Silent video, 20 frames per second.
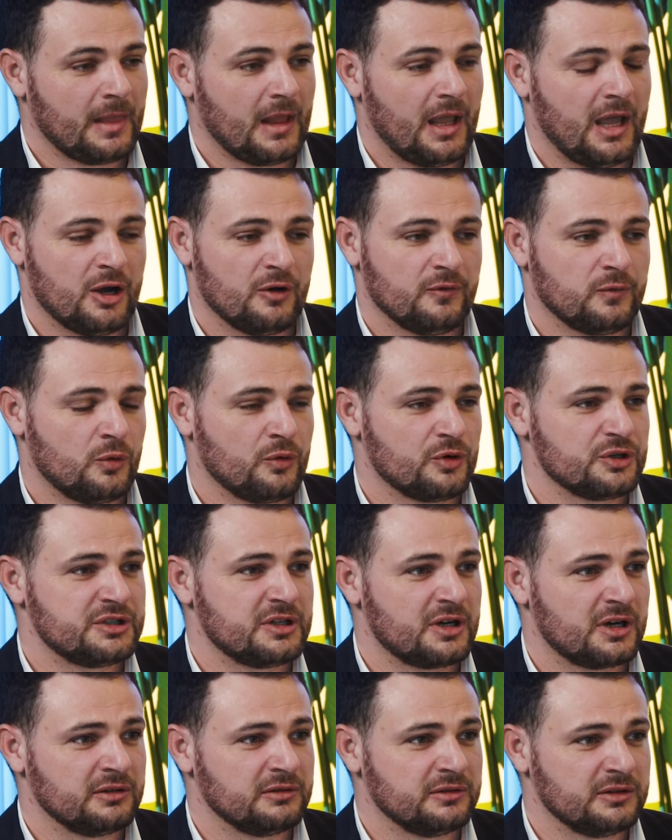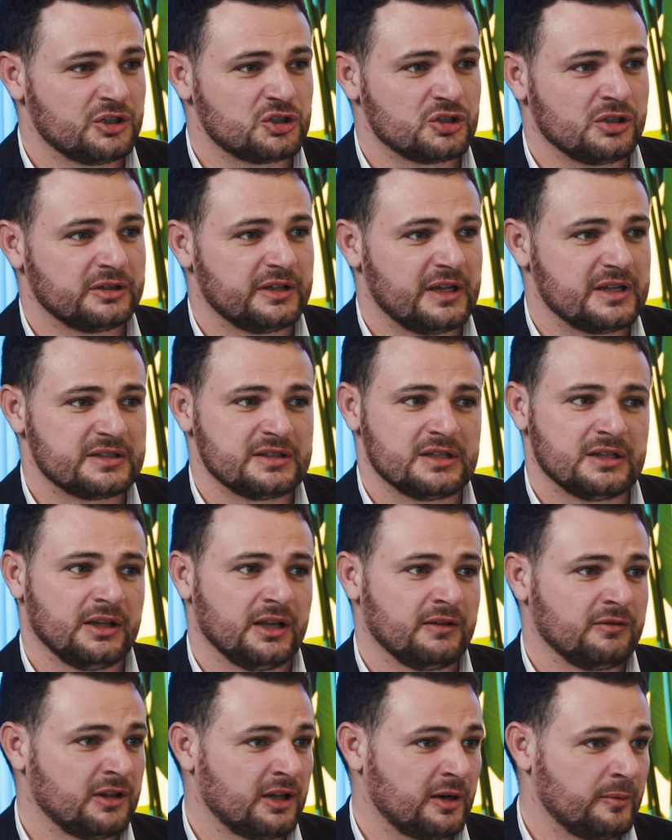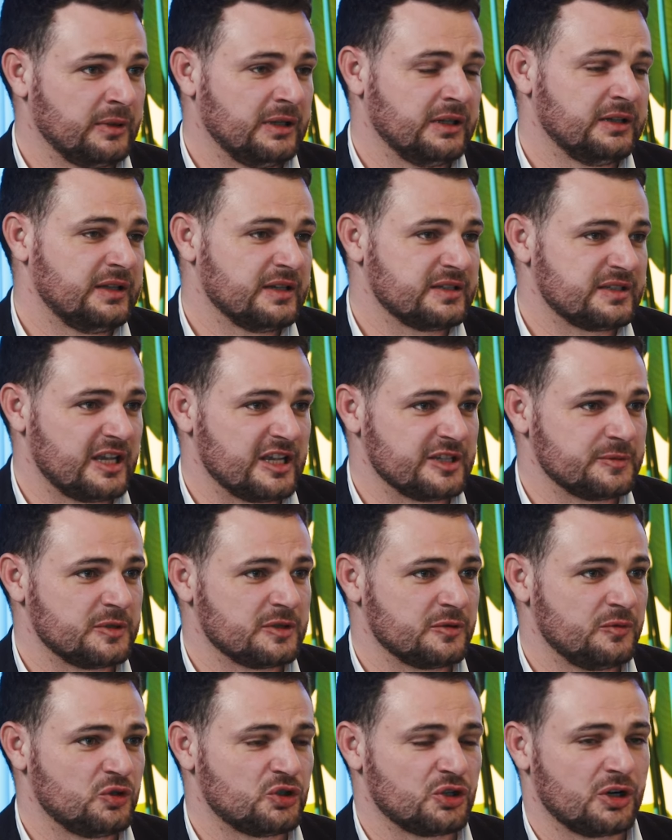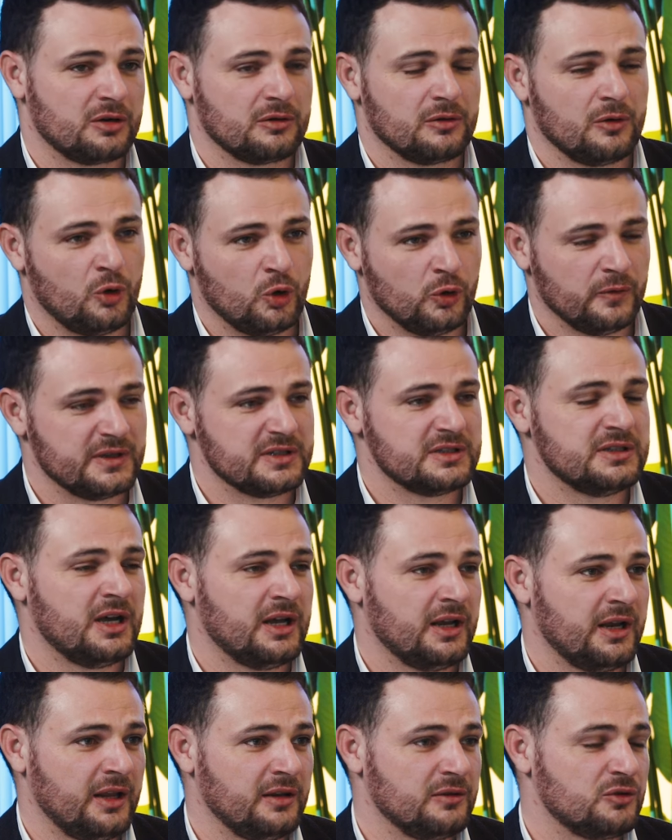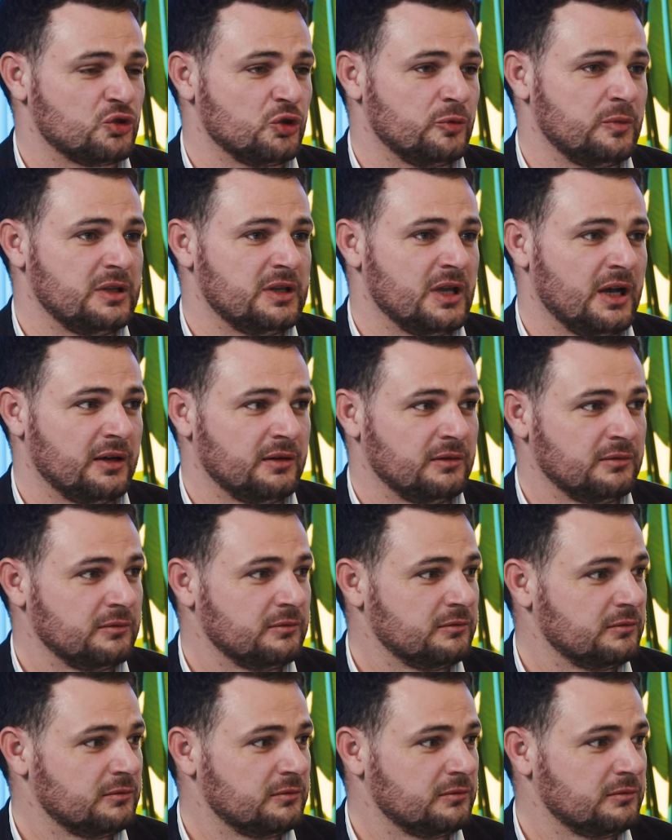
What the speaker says: And of course there are additional testing like vulnerability assessments, which are always done and should be done.